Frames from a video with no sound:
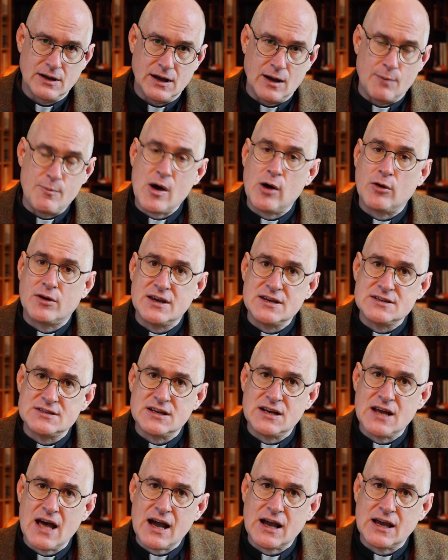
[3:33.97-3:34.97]
And
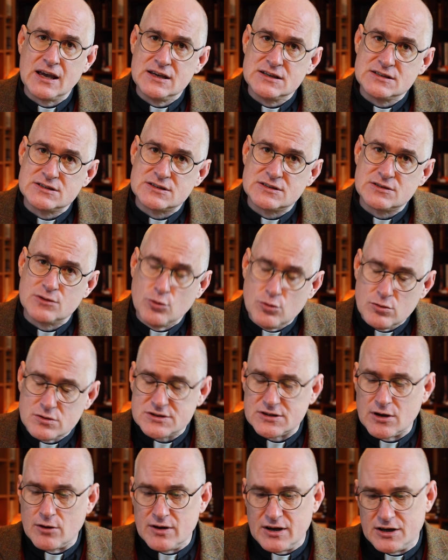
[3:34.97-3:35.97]
Melchizedek is
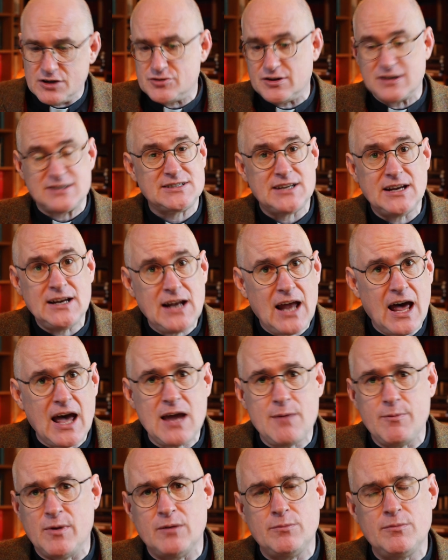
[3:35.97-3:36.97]
also an interesting
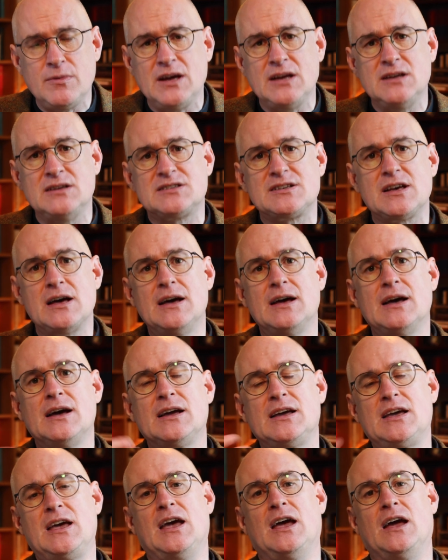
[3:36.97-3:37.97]
name. It means
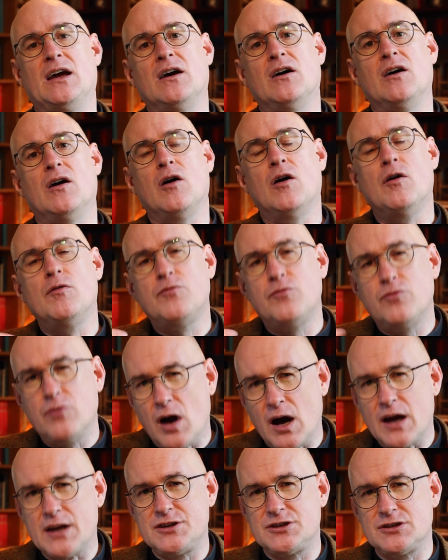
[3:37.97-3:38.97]
King of
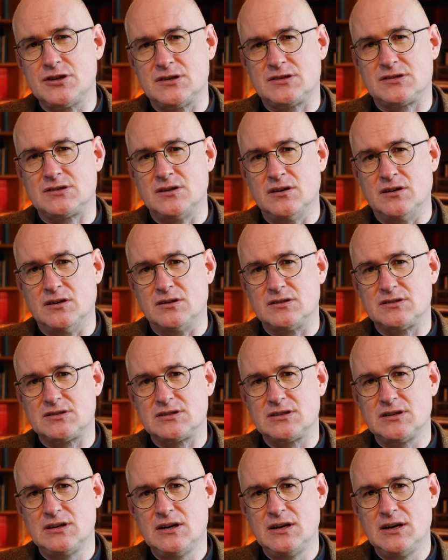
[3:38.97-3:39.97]

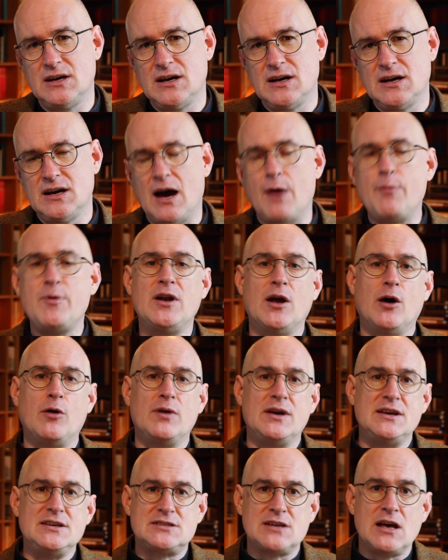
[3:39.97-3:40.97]
Righteousness. And we know
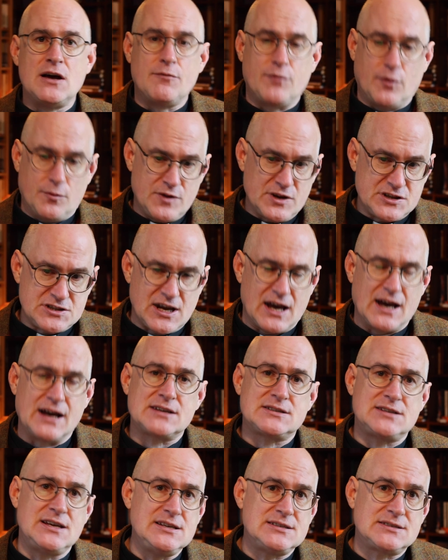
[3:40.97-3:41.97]
he's, from the
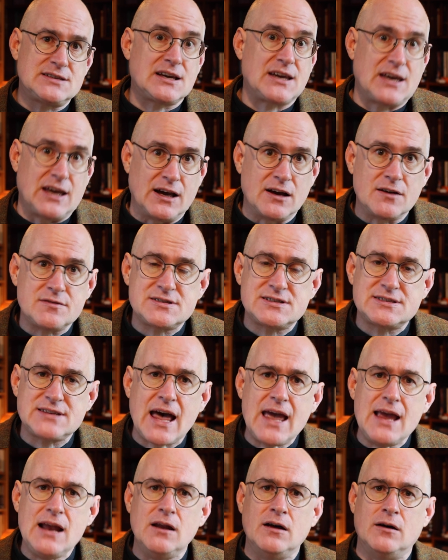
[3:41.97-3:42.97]
text, he's the King of
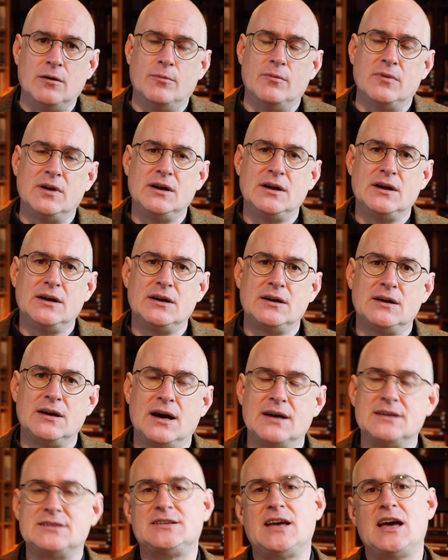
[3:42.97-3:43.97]
Salem.
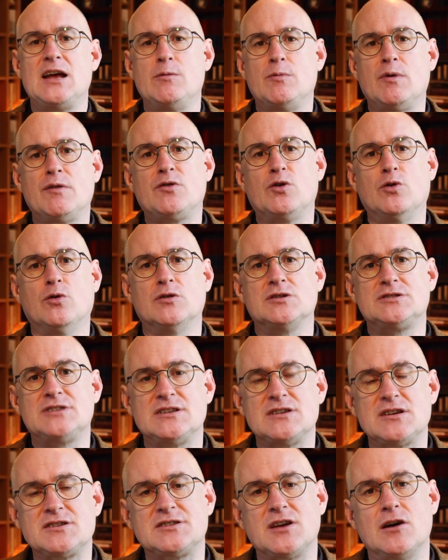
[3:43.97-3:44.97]
And Salem, of course,
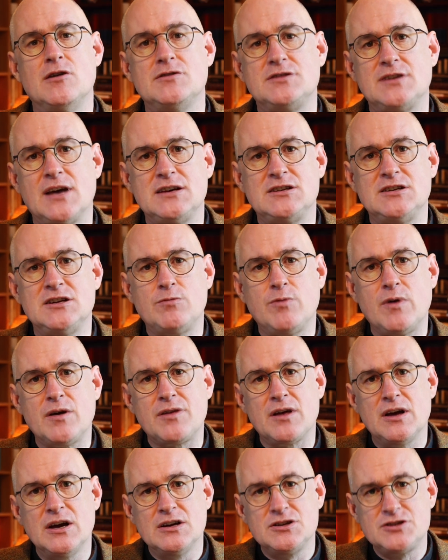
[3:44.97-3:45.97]
is associated
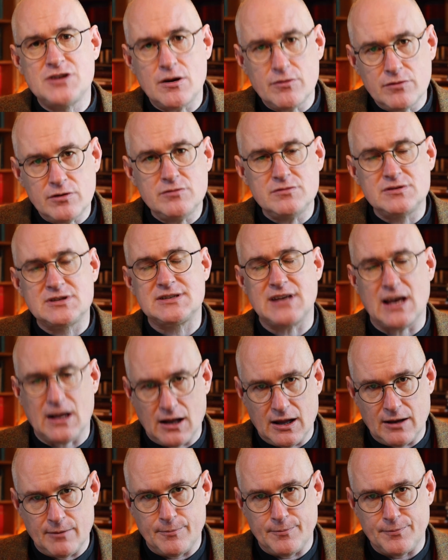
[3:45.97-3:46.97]
with
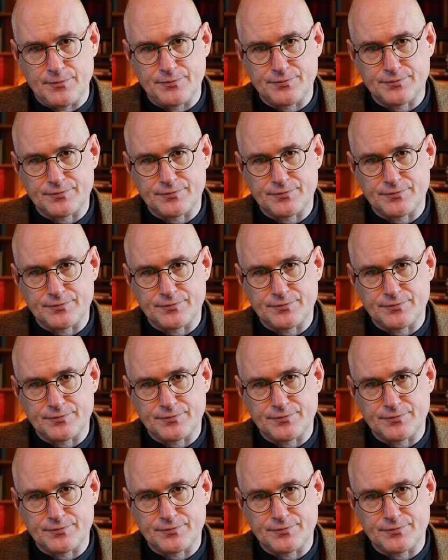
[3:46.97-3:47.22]
Jerusalem.